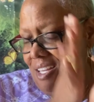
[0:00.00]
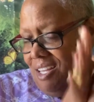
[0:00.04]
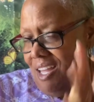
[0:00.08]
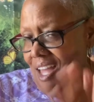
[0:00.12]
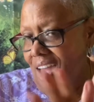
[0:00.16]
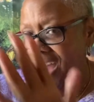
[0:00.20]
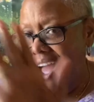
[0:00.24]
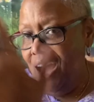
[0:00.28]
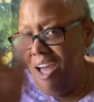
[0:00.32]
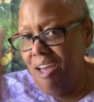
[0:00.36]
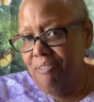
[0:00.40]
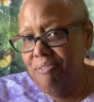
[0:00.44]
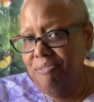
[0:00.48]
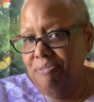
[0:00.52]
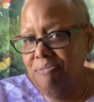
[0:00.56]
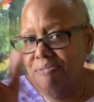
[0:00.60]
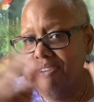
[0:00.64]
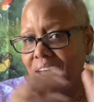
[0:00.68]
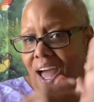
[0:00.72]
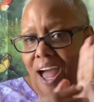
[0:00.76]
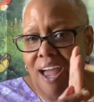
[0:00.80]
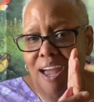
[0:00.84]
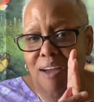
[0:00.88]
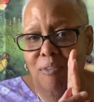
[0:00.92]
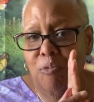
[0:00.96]
I
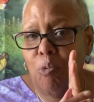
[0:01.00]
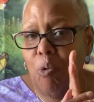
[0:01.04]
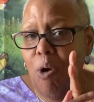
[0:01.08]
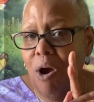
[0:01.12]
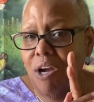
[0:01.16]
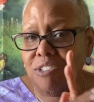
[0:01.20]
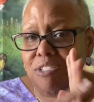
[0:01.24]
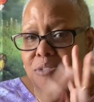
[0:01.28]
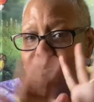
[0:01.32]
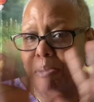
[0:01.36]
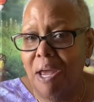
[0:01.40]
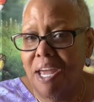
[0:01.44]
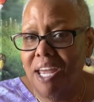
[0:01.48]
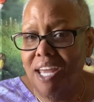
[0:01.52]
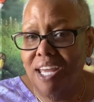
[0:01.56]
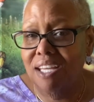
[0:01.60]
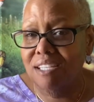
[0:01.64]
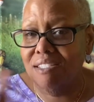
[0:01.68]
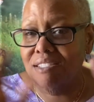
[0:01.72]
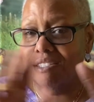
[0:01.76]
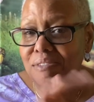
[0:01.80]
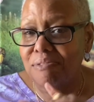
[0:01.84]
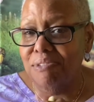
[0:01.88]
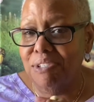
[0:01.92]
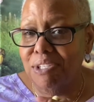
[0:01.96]
have washed my
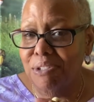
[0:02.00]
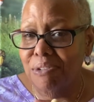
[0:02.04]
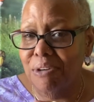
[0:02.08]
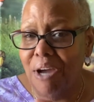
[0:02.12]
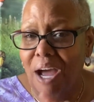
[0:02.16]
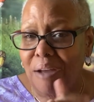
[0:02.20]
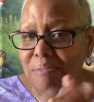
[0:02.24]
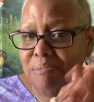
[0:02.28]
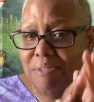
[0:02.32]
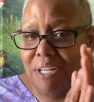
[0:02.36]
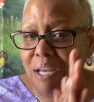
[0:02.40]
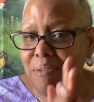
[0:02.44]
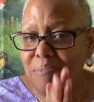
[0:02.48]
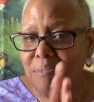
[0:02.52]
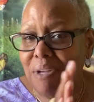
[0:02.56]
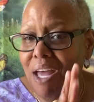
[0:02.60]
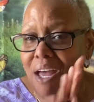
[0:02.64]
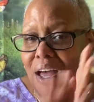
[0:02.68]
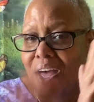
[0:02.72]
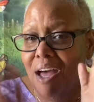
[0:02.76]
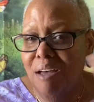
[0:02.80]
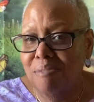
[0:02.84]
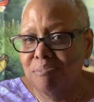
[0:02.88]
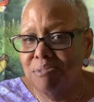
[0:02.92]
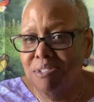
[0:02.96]
hands of you.
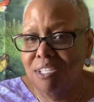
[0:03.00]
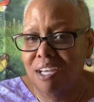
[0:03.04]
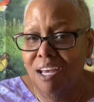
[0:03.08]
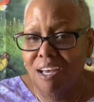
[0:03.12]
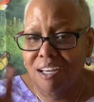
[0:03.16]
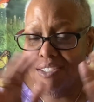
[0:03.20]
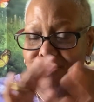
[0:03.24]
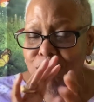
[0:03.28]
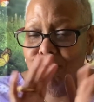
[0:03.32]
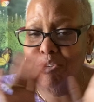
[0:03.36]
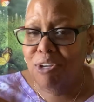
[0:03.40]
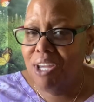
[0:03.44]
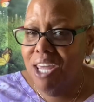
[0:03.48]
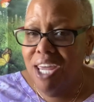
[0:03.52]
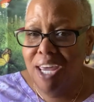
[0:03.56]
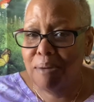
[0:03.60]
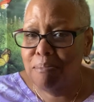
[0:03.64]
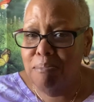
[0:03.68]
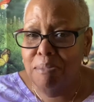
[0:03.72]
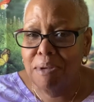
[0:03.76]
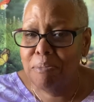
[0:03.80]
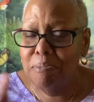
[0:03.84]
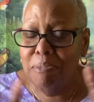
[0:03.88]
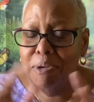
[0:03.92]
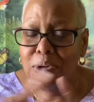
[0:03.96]
I'm done. You can't
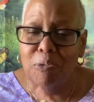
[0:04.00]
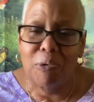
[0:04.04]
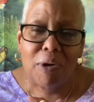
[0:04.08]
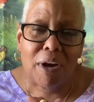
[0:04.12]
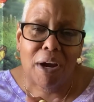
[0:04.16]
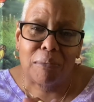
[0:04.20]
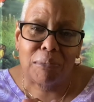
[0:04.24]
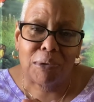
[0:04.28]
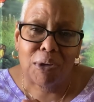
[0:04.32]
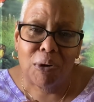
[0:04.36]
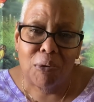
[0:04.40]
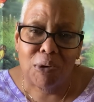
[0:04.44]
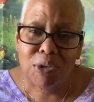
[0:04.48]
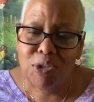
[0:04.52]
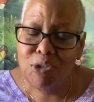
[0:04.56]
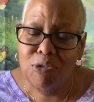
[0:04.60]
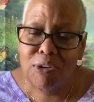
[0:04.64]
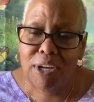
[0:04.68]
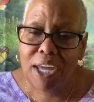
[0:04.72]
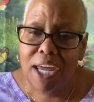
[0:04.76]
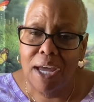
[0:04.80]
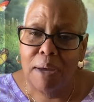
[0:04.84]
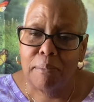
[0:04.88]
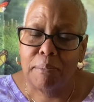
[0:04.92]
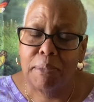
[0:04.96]
meet me where I'm going. You
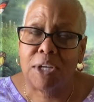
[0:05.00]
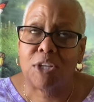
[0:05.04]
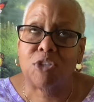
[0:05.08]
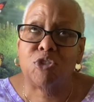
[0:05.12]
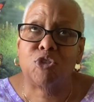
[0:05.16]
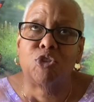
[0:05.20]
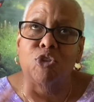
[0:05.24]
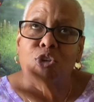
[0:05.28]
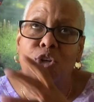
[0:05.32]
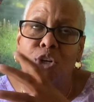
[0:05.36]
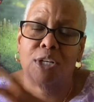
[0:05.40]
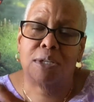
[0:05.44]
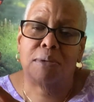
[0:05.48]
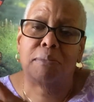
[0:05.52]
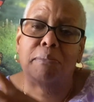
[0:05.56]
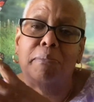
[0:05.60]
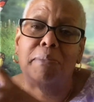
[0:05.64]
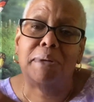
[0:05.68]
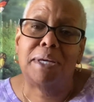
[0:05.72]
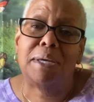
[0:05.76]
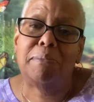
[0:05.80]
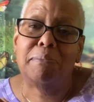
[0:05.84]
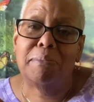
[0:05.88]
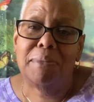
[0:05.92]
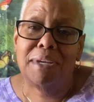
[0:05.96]
can't, because you couldn't
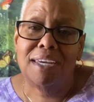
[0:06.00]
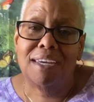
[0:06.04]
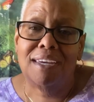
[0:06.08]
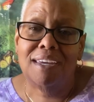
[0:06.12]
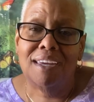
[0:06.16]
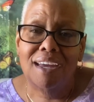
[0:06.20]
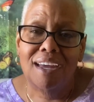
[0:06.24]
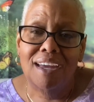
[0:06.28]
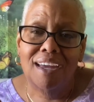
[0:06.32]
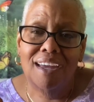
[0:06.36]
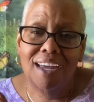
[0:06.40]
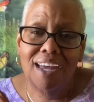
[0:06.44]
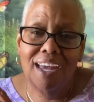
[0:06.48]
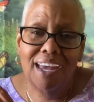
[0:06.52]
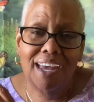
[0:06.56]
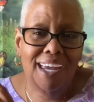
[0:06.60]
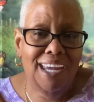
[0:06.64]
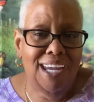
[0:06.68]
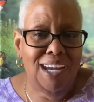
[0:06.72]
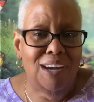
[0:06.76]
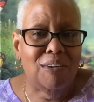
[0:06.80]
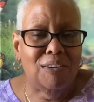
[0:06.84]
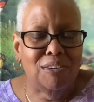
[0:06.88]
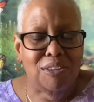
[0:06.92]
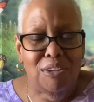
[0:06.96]
meet me
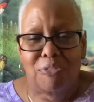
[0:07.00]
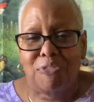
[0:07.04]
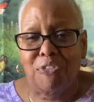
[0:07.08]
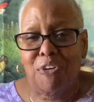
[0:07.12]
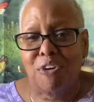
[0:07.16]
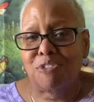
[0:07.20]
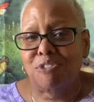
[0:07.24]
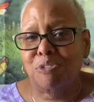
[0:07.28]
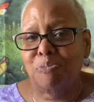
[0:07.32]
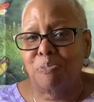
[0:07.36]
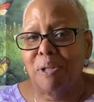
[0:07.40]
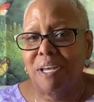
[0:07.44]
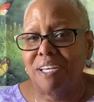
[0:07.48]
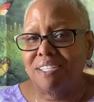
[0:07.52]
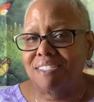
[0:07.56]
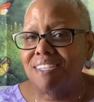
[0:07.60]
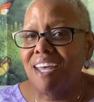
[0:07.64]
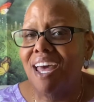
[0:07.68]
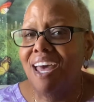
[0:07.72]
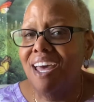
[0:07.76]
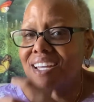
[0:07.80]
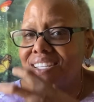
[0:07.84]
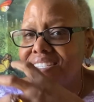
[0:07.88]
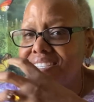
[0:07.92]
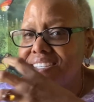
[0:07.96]
here in the first place
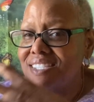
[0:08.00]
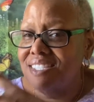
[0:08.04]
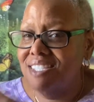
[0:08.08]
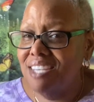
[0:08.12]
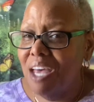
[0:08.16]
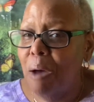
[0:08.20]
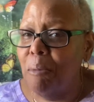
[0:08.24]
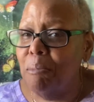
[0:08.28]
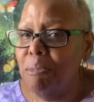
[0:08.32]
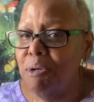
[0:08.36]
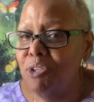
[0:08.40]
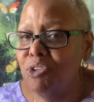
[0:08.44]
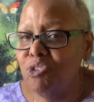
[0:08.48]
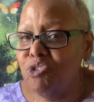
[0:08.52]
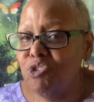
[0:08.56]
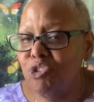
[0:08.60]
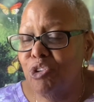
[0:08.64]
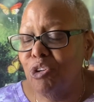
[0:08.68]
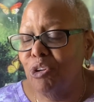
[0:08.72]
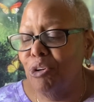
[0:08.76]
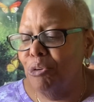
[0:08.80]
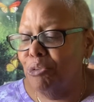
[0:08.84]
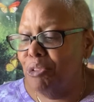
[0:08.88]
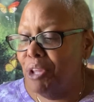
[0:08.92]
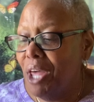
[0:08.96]
to tell me the
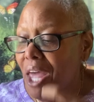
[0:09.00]
truth